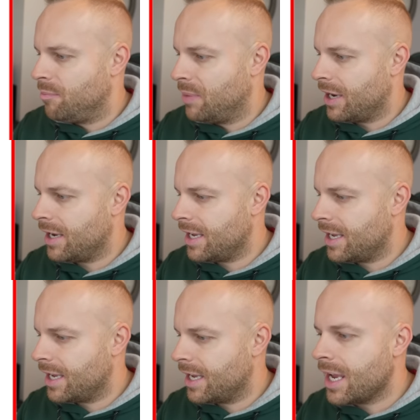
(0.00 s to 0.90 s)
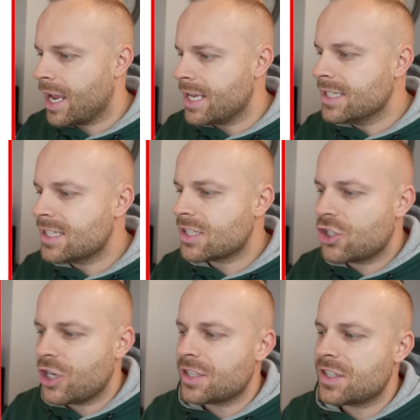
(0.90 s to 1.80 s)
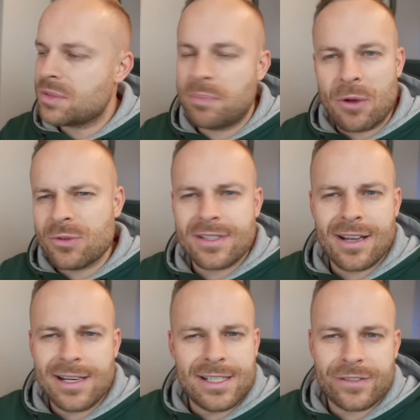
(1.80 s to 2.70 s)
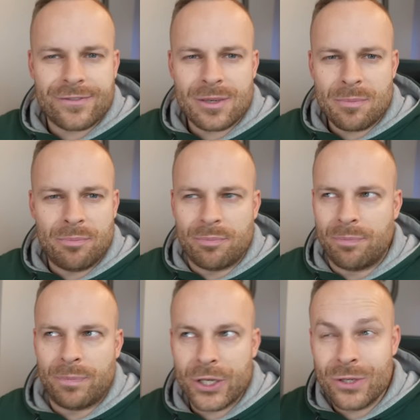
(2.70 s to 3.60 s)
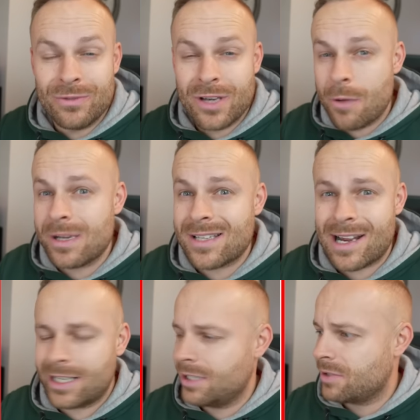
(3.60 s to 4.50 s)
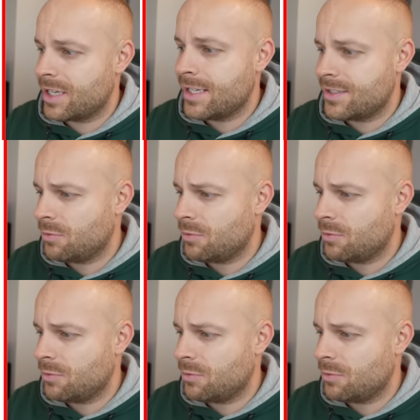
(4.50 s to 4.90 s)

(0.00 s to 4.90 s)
But it's just spelt slightly different, but you know exactly what it is.